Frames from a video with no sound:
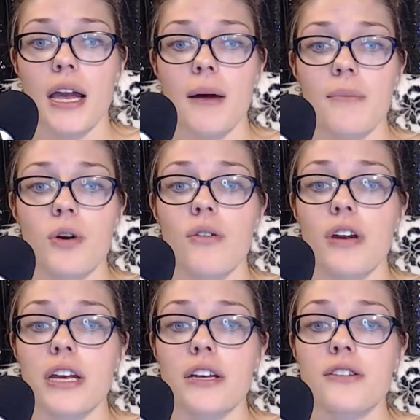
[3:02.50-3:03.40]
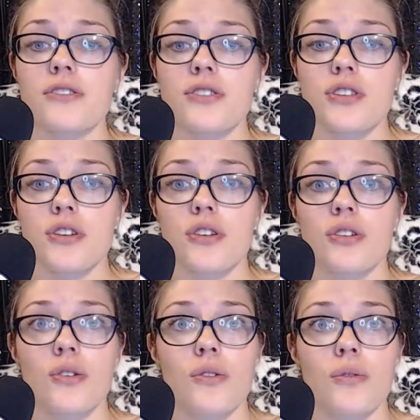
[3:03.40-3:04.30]
am going
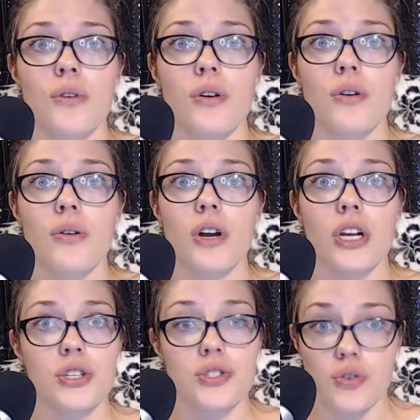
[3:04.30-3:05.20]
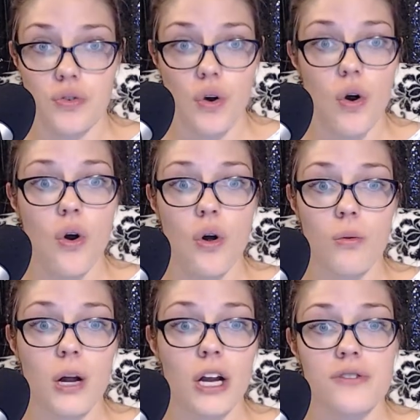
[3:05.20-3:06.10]
to control
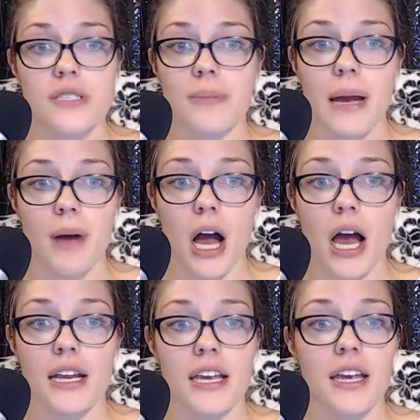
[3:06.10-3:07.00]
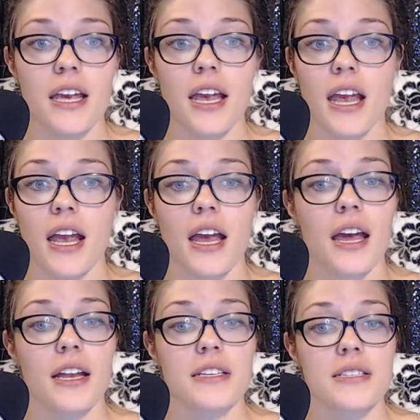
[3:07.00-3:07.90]
what goes in my body
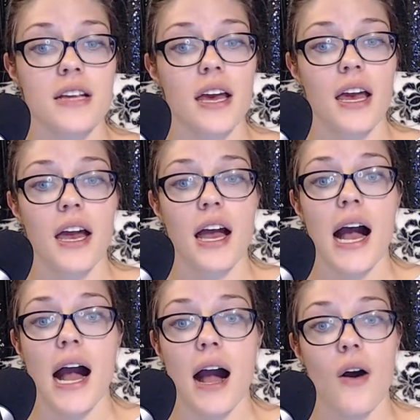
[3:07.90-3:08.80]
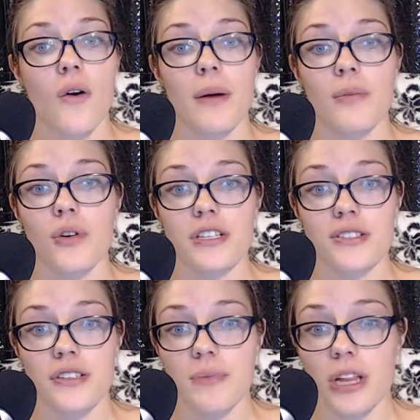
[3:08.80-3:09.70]
and how I'm going to
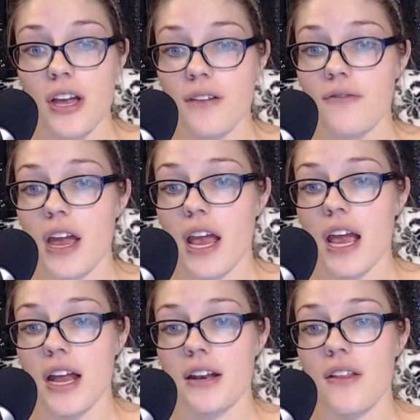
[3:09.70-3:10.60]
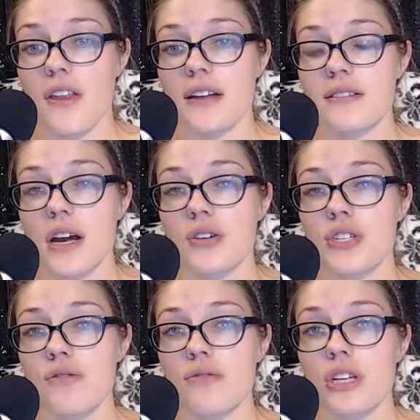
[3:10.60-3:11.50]
live my life. And that's how
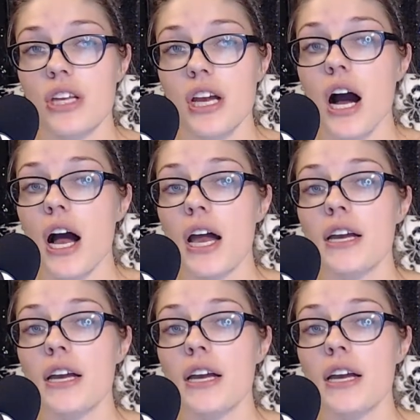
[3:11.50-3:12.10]
she really got